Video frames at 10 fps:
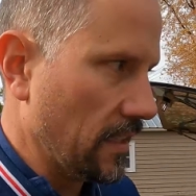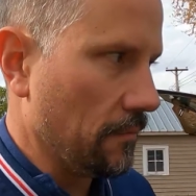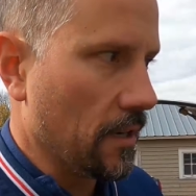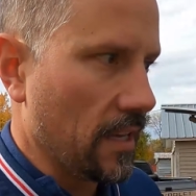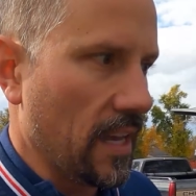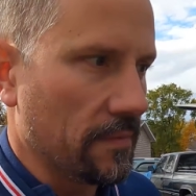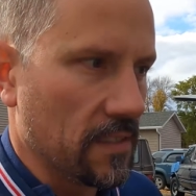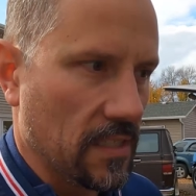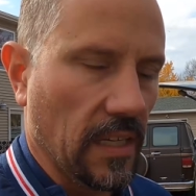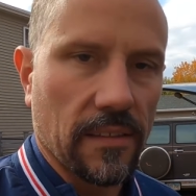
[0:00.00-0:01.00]
didn't want to have to
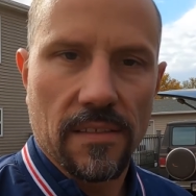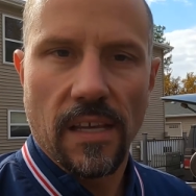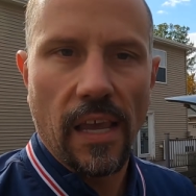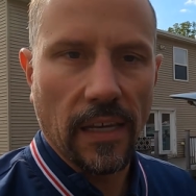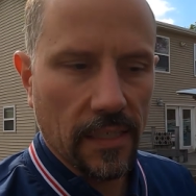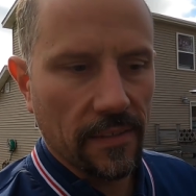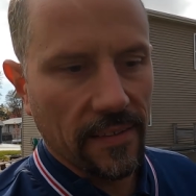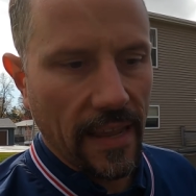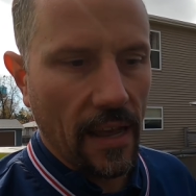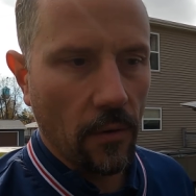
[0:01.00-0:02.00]
take the tank
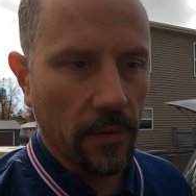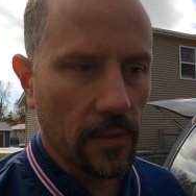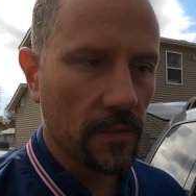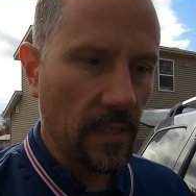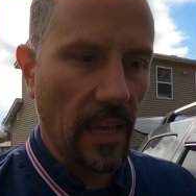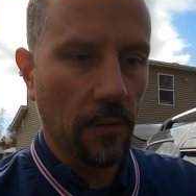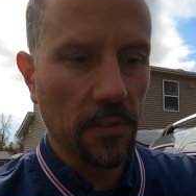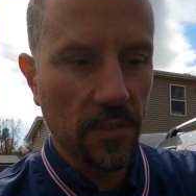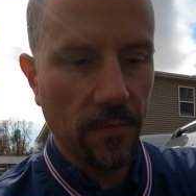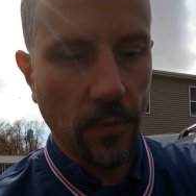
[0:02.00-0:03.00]
down. Tank
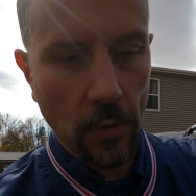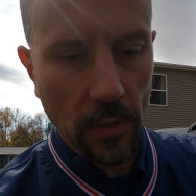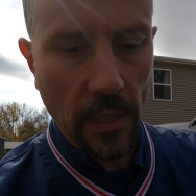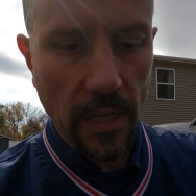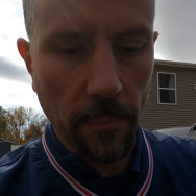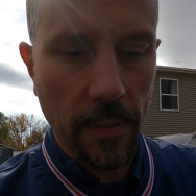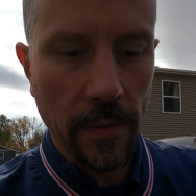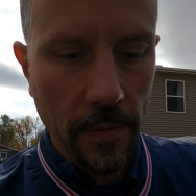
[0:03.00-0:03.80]
was full up,